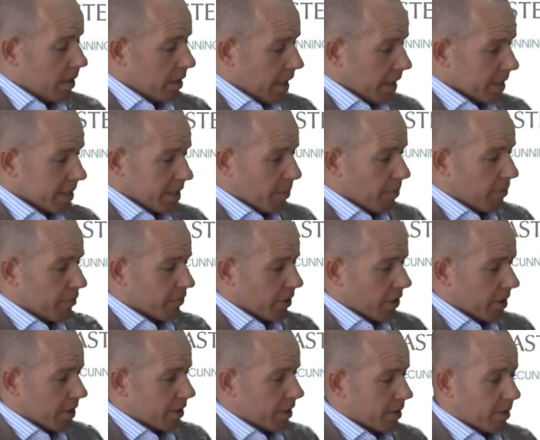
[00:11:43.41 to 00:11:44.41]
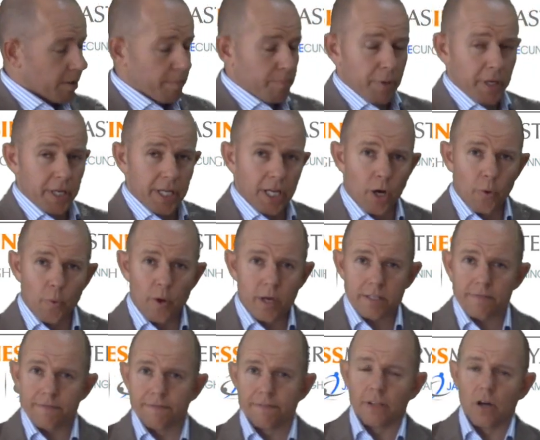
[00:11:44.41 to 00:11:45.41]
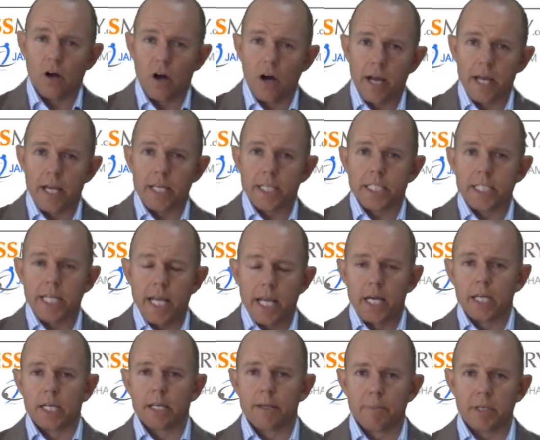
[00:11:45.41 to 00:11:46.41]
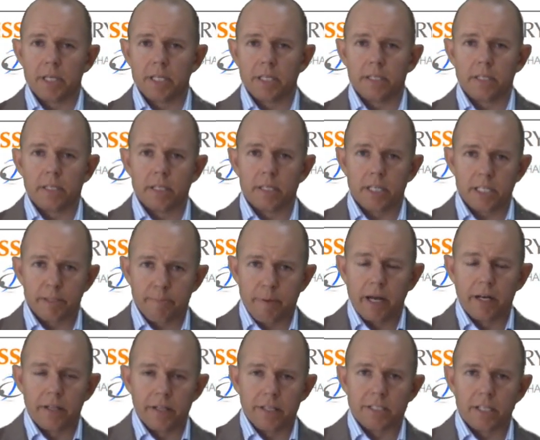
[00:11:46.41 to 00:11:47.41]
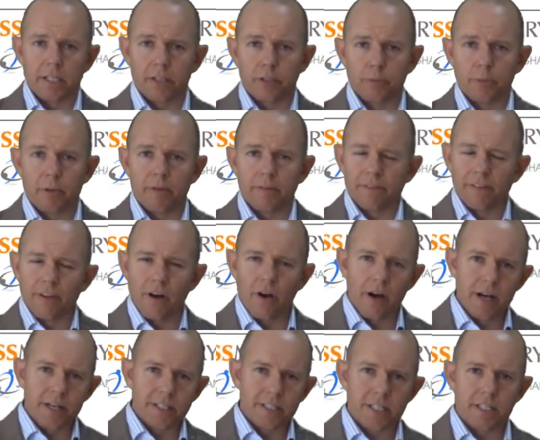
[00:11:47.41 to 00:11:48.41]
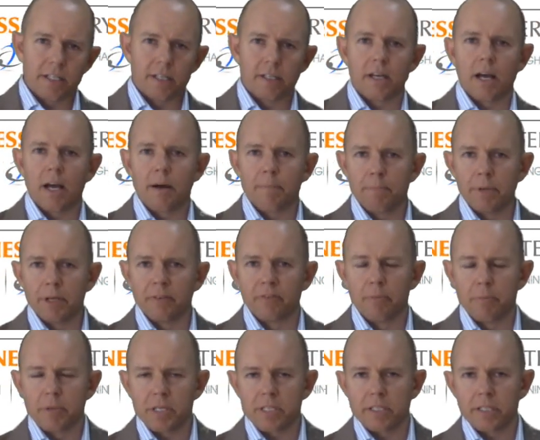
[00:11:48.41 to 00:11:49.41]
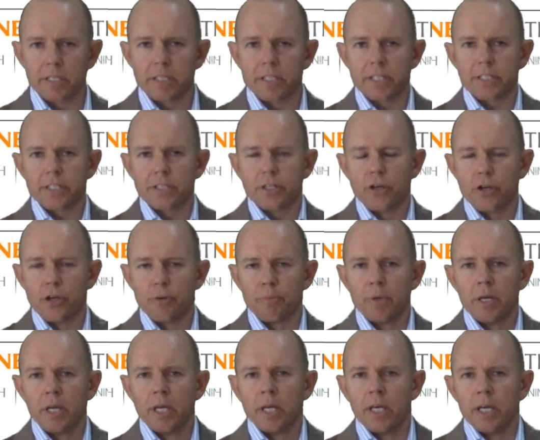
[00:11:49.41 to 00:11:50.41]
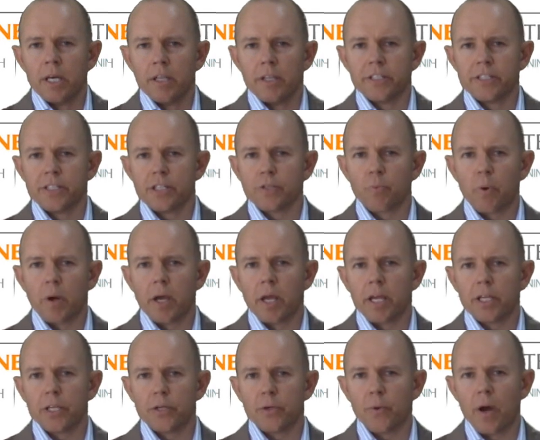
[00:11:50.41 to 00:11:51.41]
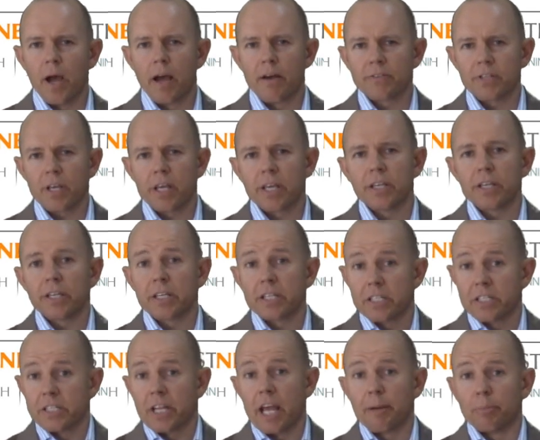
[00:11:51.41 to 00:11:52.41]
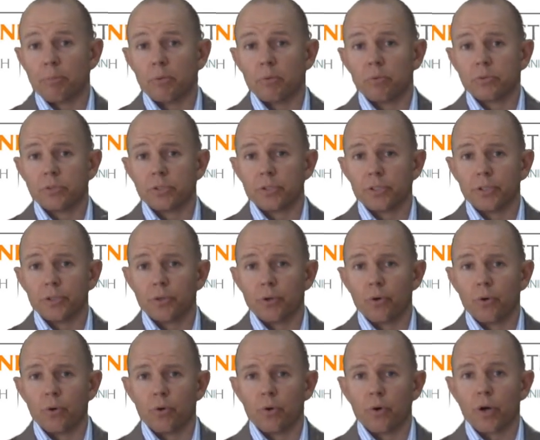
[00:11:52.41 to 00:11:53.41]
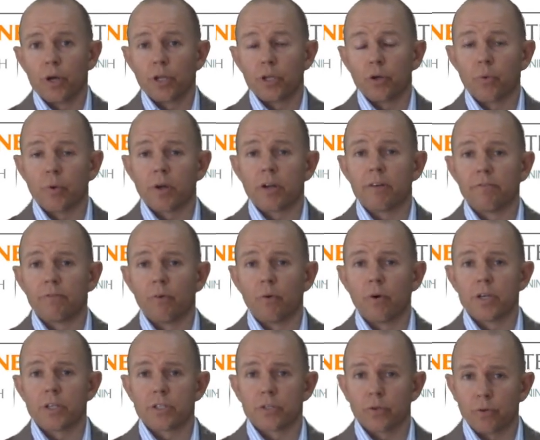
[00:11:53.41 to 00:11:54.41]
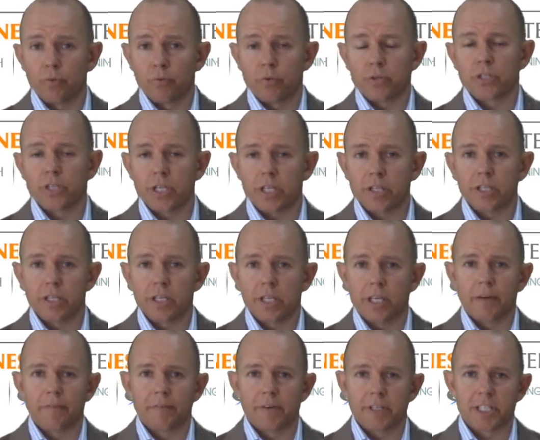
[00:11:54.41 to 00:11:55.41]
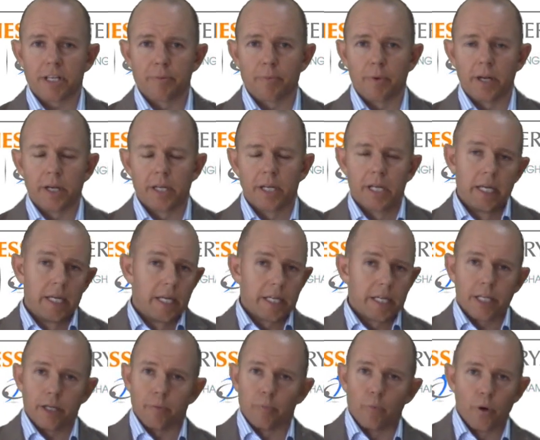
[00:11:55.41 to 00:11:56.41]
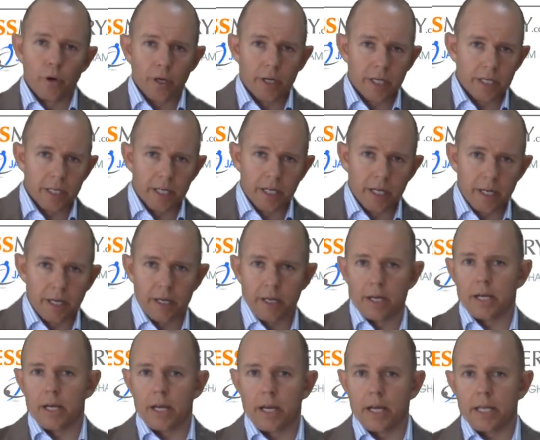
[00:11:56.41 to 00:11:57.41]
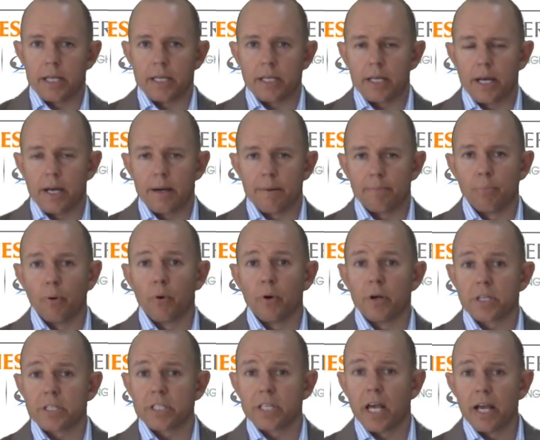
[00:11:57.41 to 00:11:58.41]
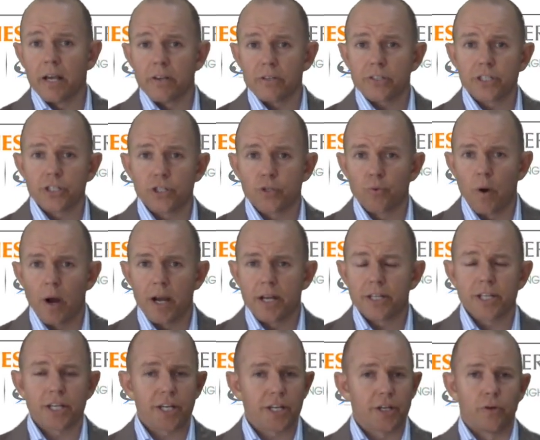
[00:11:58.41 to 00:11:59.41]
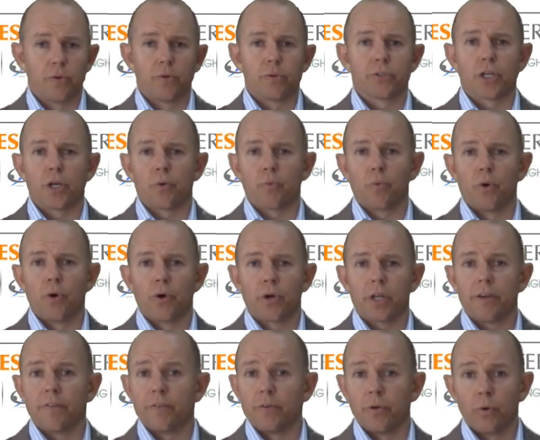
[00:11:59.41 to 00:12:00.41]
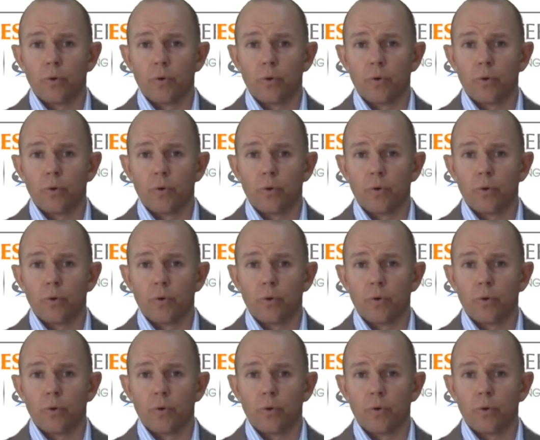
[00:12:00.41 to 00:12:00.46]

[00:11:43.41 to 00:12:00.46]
Next up, we've got POS flyers. Now, let me expand on this a little bit. Flyers is a bit of a misleading term. This is where you have something you can staple to your invoice or the receipt that you're giving someone. Can work in a point of sale situation, can also work if